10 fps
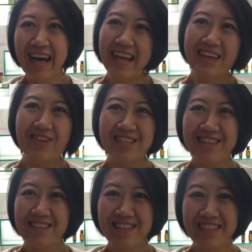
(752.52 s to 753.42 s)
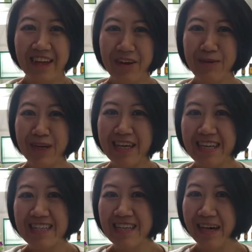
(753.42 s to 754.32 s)
and it was so scary
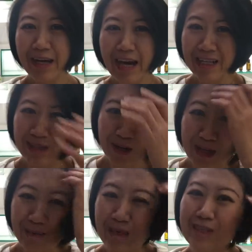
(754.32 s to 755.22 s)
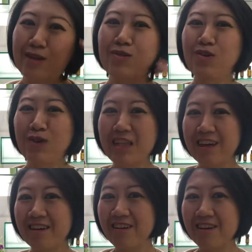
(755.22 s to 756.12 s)
because uh, I saw them interviewing the
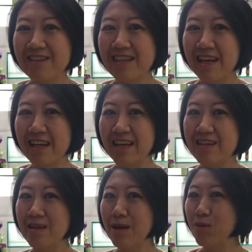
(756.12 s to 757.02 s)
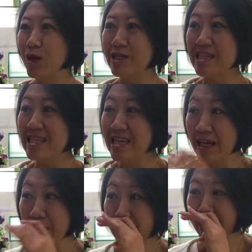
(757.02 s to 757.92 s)
girls and asking them questions and
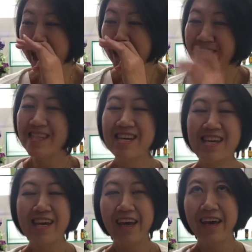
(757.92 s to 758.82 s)
everything else. Yeah.